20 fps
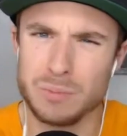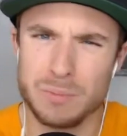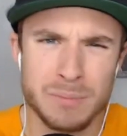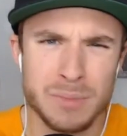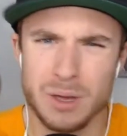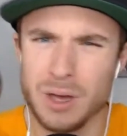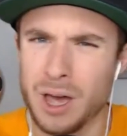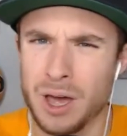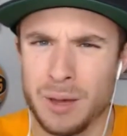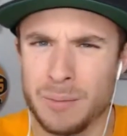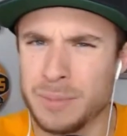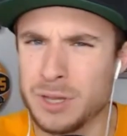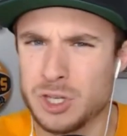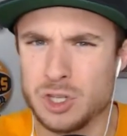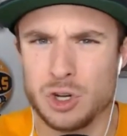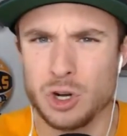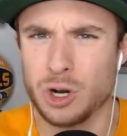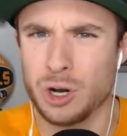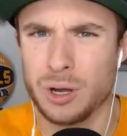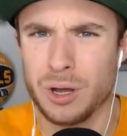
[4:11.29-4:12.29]

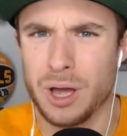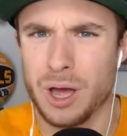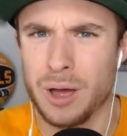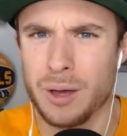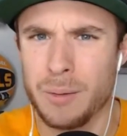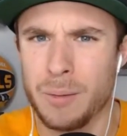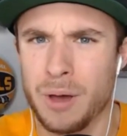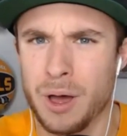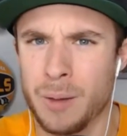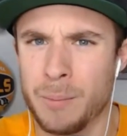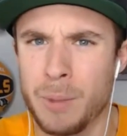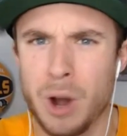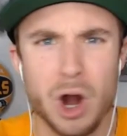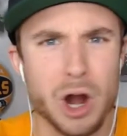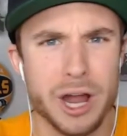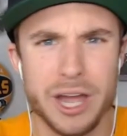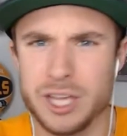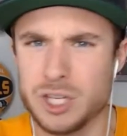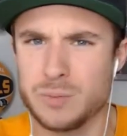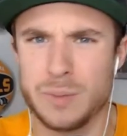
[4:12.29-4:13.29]

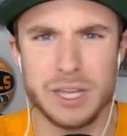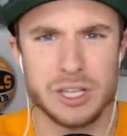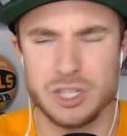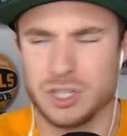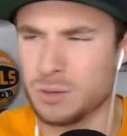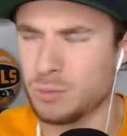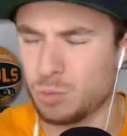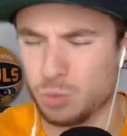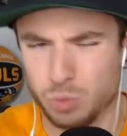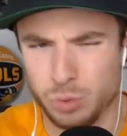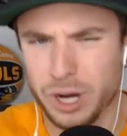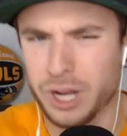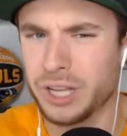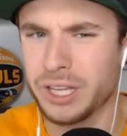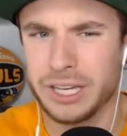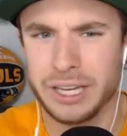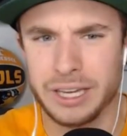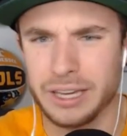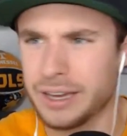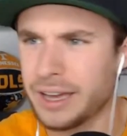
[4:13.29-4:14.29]
Mara has made some
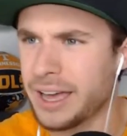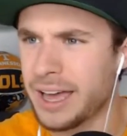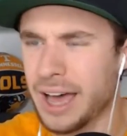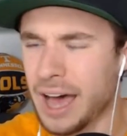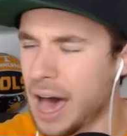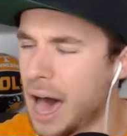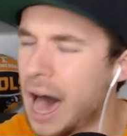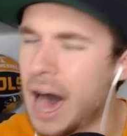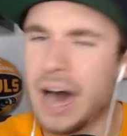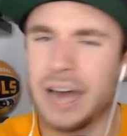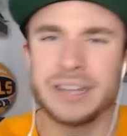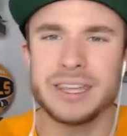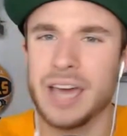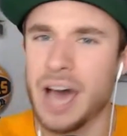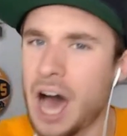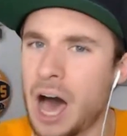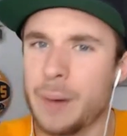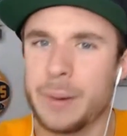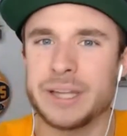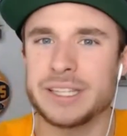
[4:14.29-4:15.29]
really odd
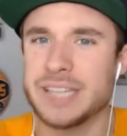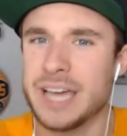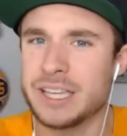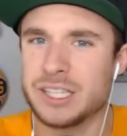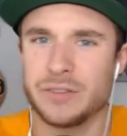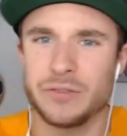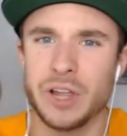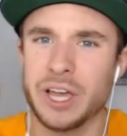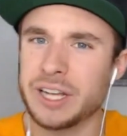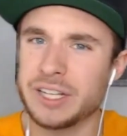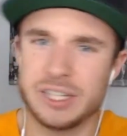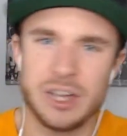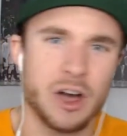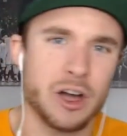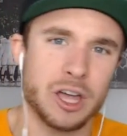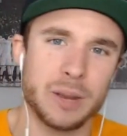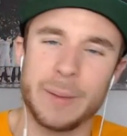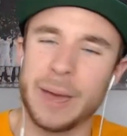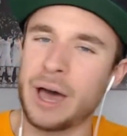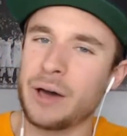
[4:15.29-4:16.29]
comments as of late,
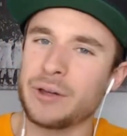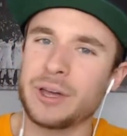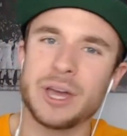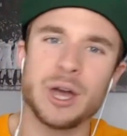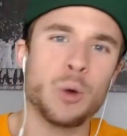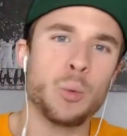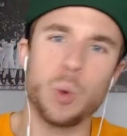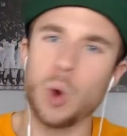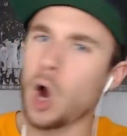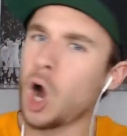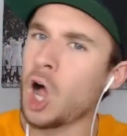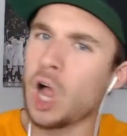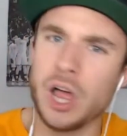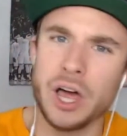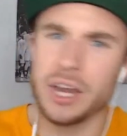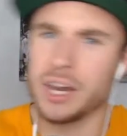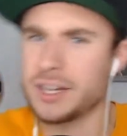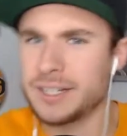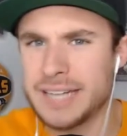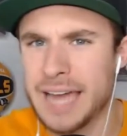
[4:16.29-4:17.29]
talking about we're all
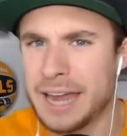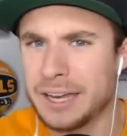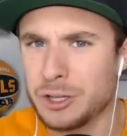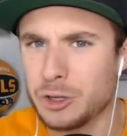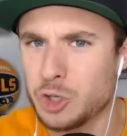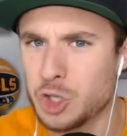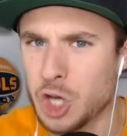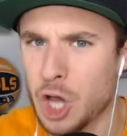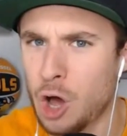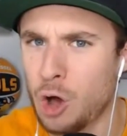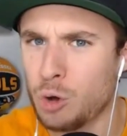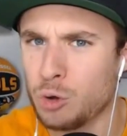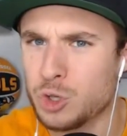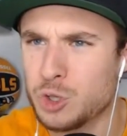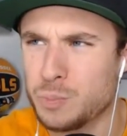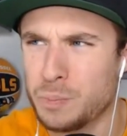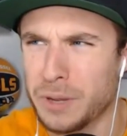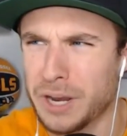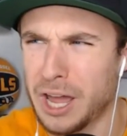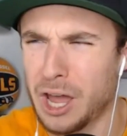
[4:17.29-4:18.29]
in on Daniel Jones,
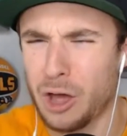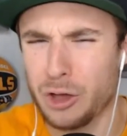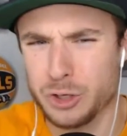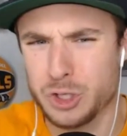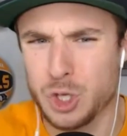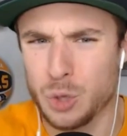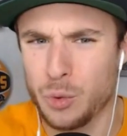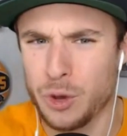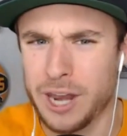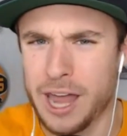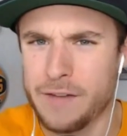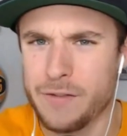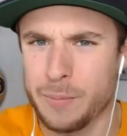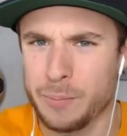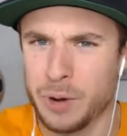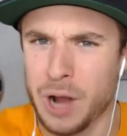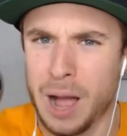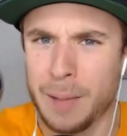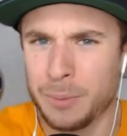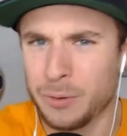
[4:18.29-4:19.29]
but I also wouldn't have a
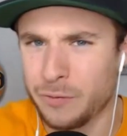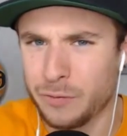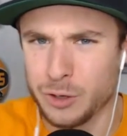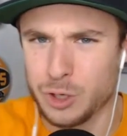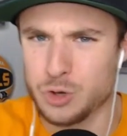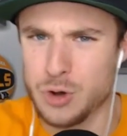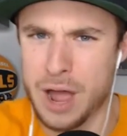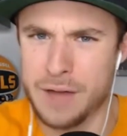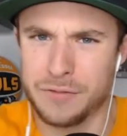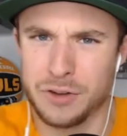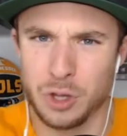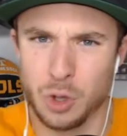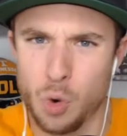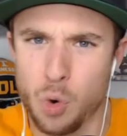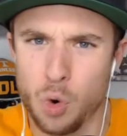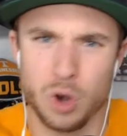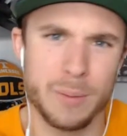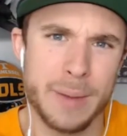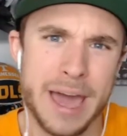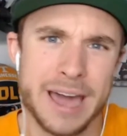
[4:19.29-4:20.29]
problem if we drafted a
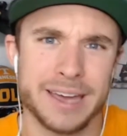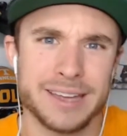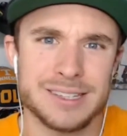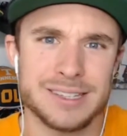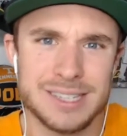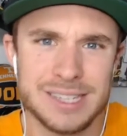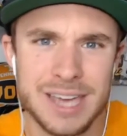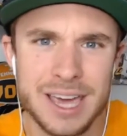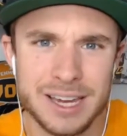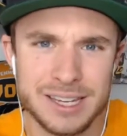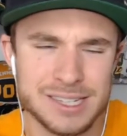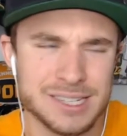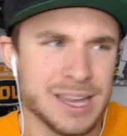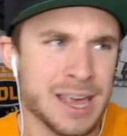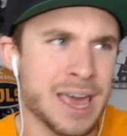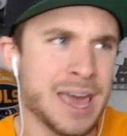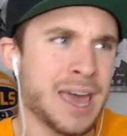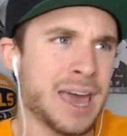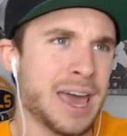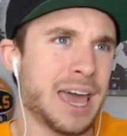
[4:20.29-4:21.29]
quarterback at 6.
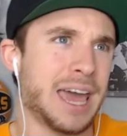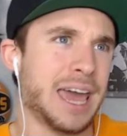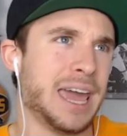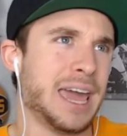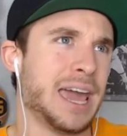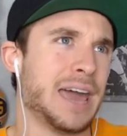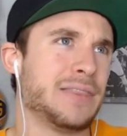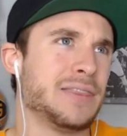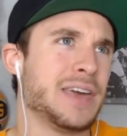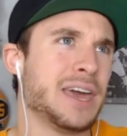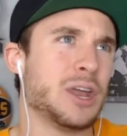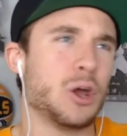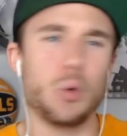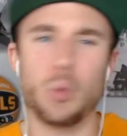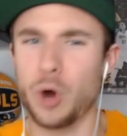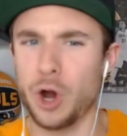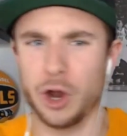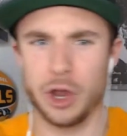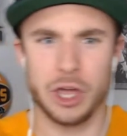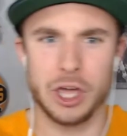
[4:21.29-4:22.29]
And then
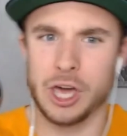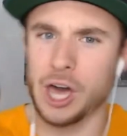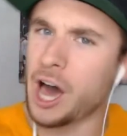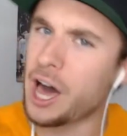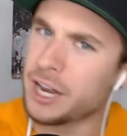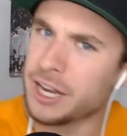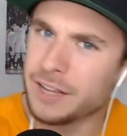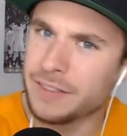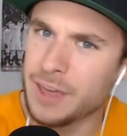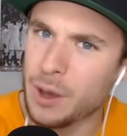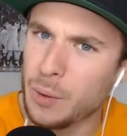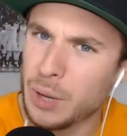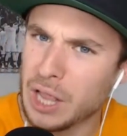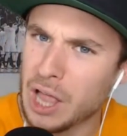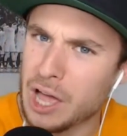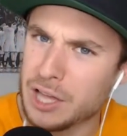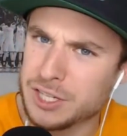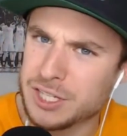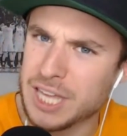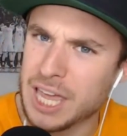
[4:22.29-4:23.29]
we're gutted that we
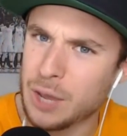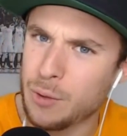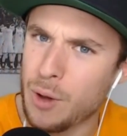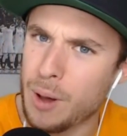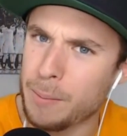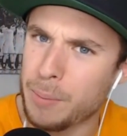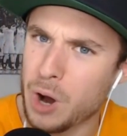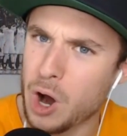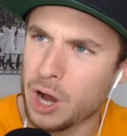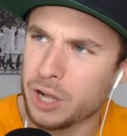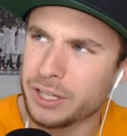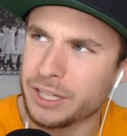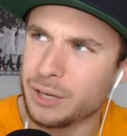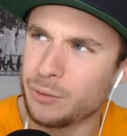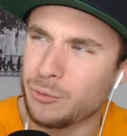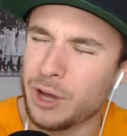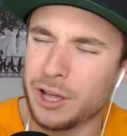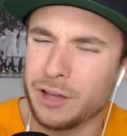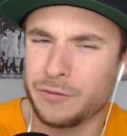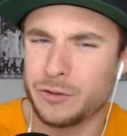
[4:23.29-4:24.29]
lost Saquon Barkley.
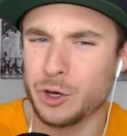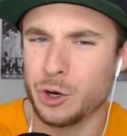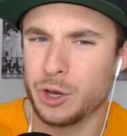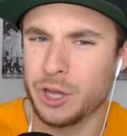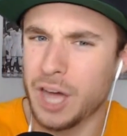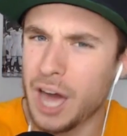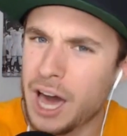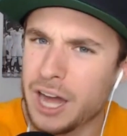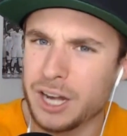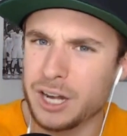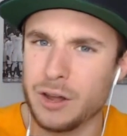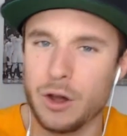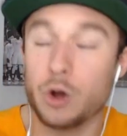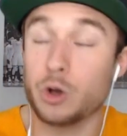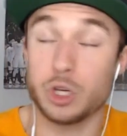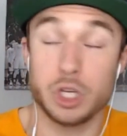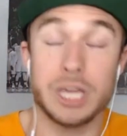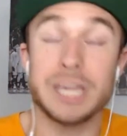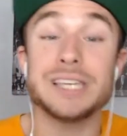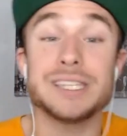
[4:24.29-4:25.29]
Well, if you're gutted, or
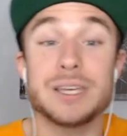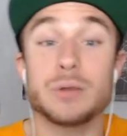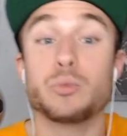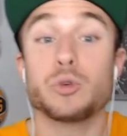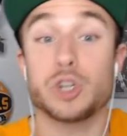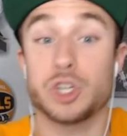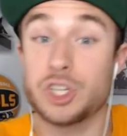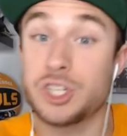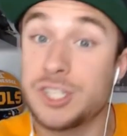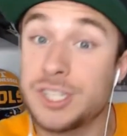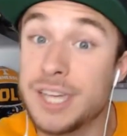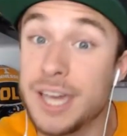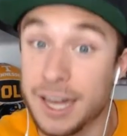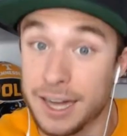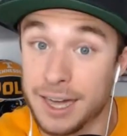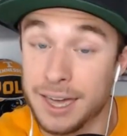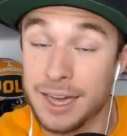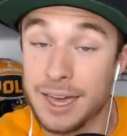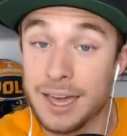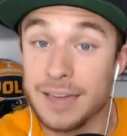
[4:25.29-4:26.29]
he said we're sick
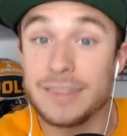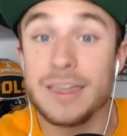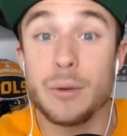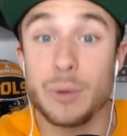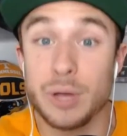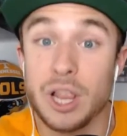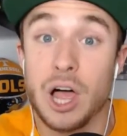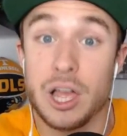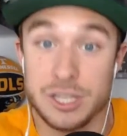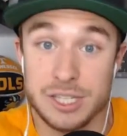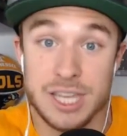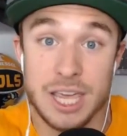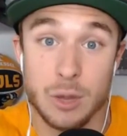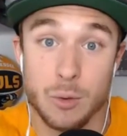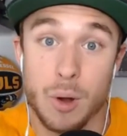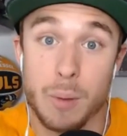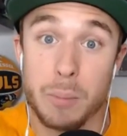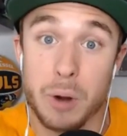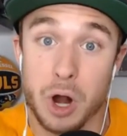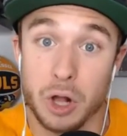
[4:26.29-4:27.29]
that we lost
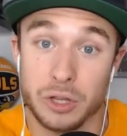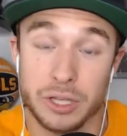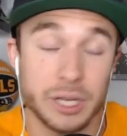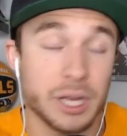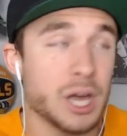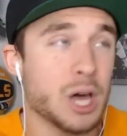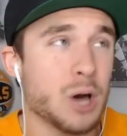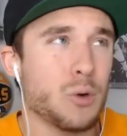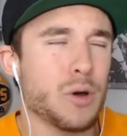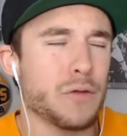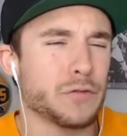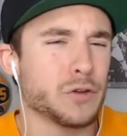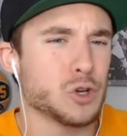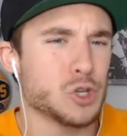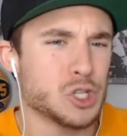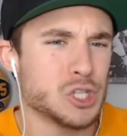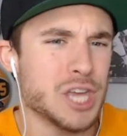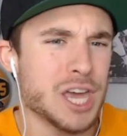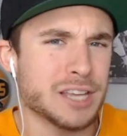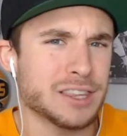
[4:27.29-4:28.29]
Saquon Barkley. Well, if you're
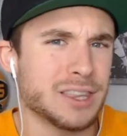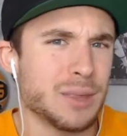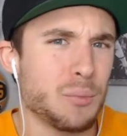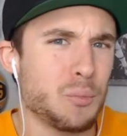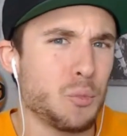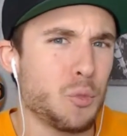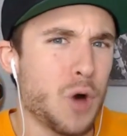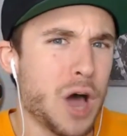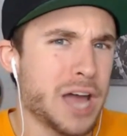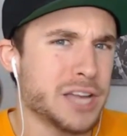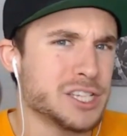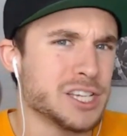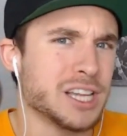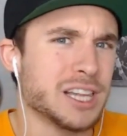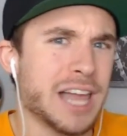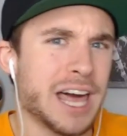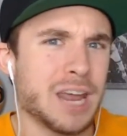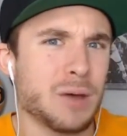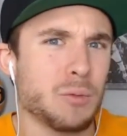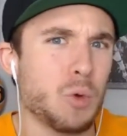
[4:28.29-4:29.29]
sick, then why'd you
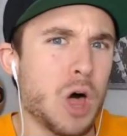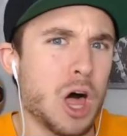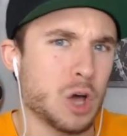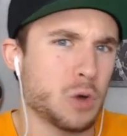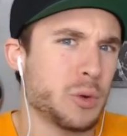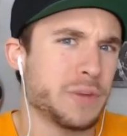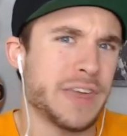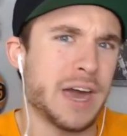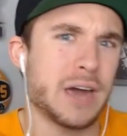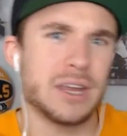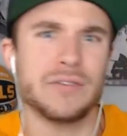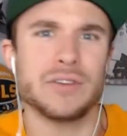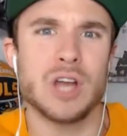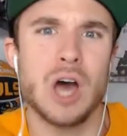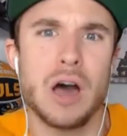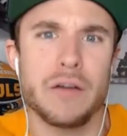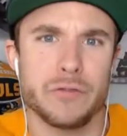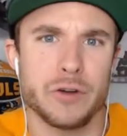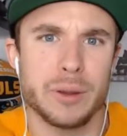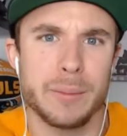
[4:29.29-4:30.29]
let him walk without even
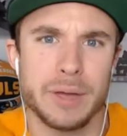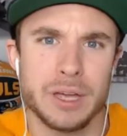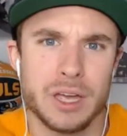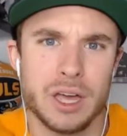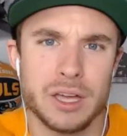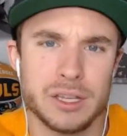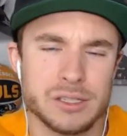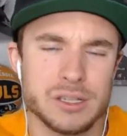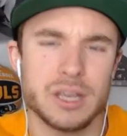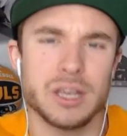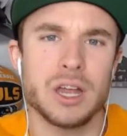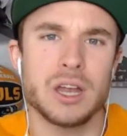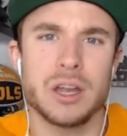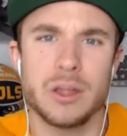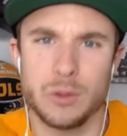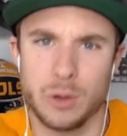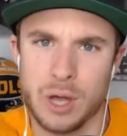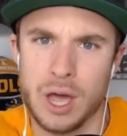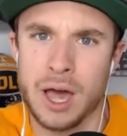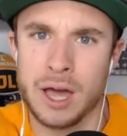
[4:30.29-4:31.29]
offering him another
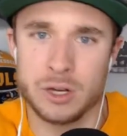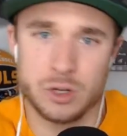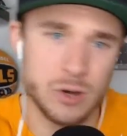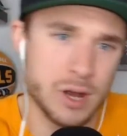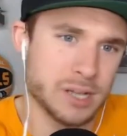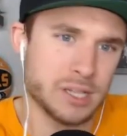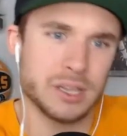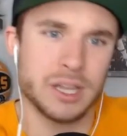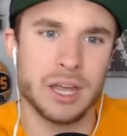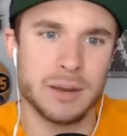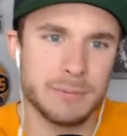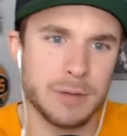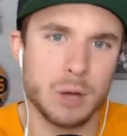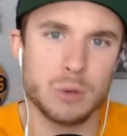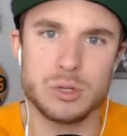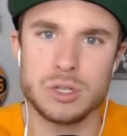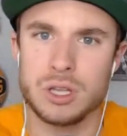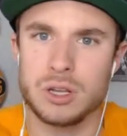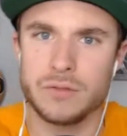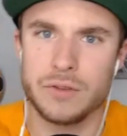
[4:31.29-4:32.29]
contract and let him go
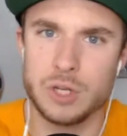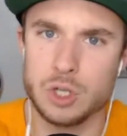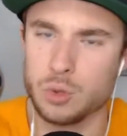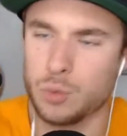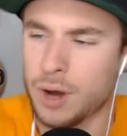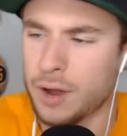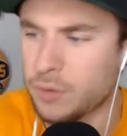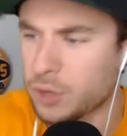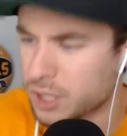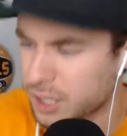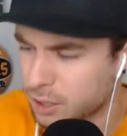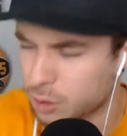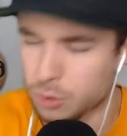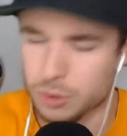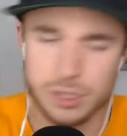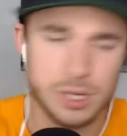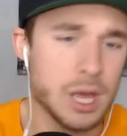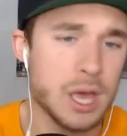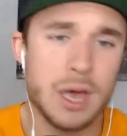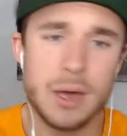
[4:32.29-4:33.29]
to the division rival Eagles?
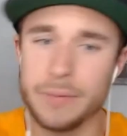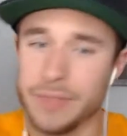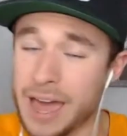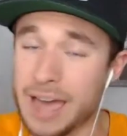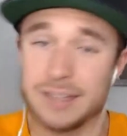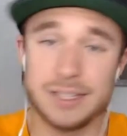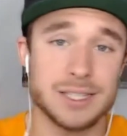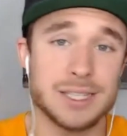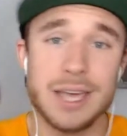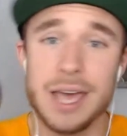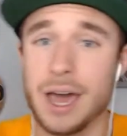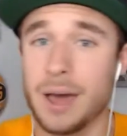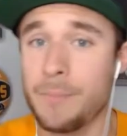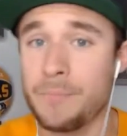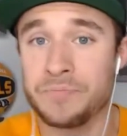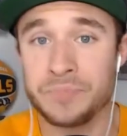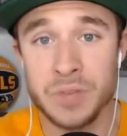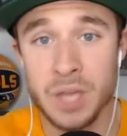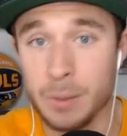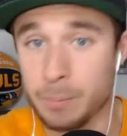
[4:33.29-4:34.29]
That said,
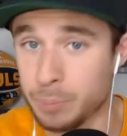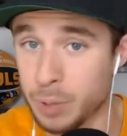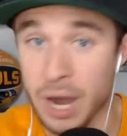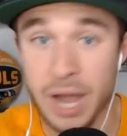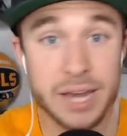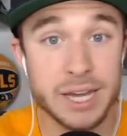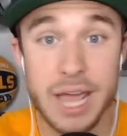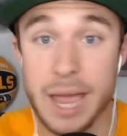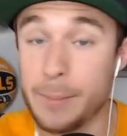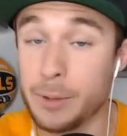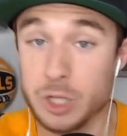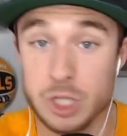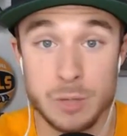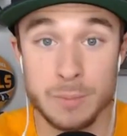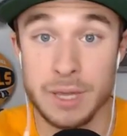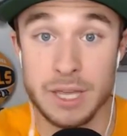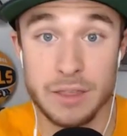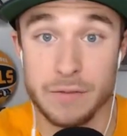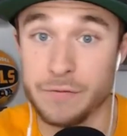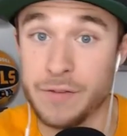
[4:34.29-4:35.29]
Brian Daboll, to
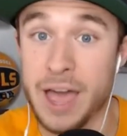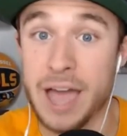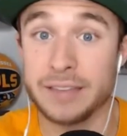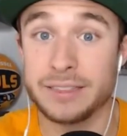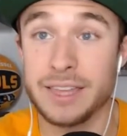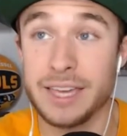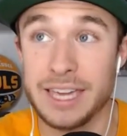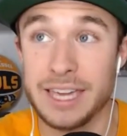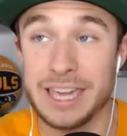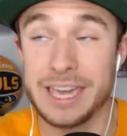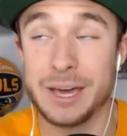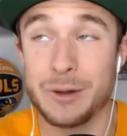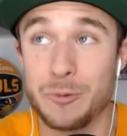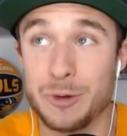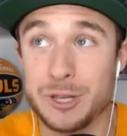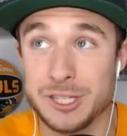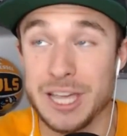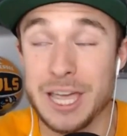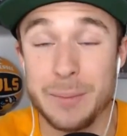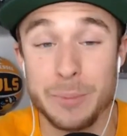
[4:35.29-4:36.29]
me, the fact that he
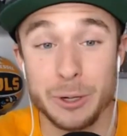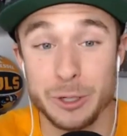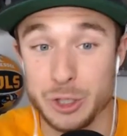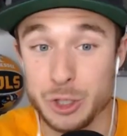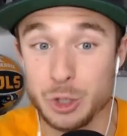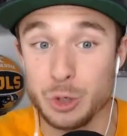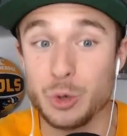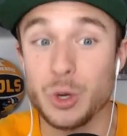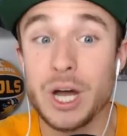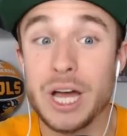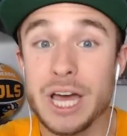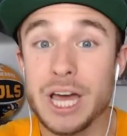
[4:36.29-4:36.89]
was able to